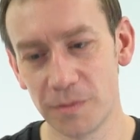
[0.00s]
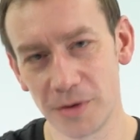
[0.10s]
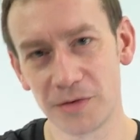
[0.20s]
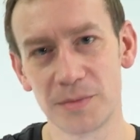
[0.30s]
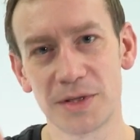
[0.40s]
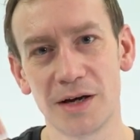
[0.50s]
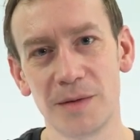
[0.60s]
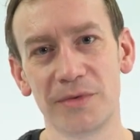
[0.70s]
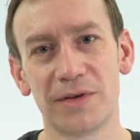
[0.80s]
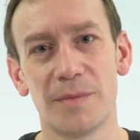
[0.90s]
I've put some
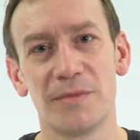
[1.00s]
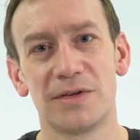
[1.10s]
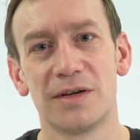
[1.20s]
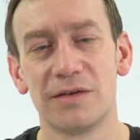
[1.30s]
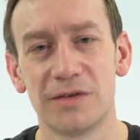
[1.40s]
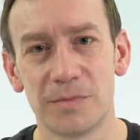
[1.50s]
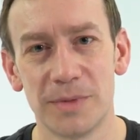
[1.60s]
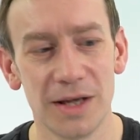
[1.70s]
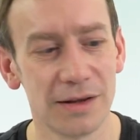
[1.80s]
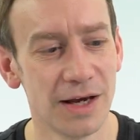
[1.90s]
timestamps just
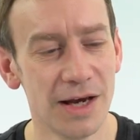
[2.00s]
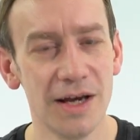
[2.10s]
beneath.